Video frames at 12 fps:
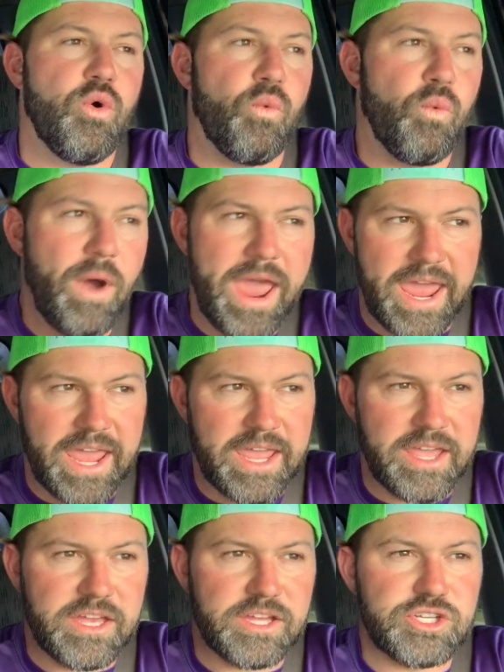
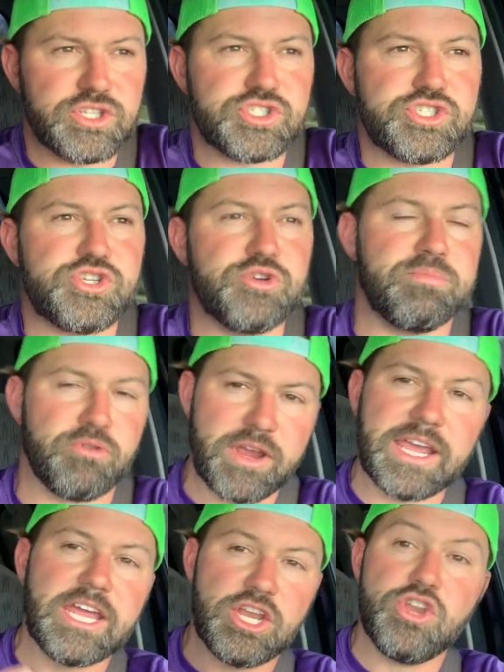way to
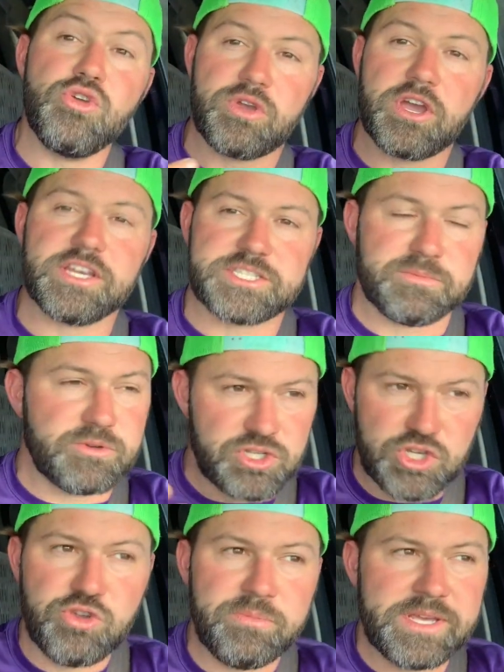bring in new customers,
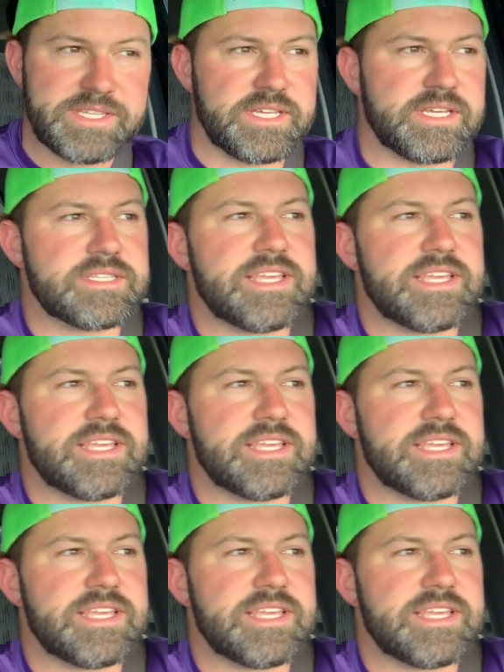new business?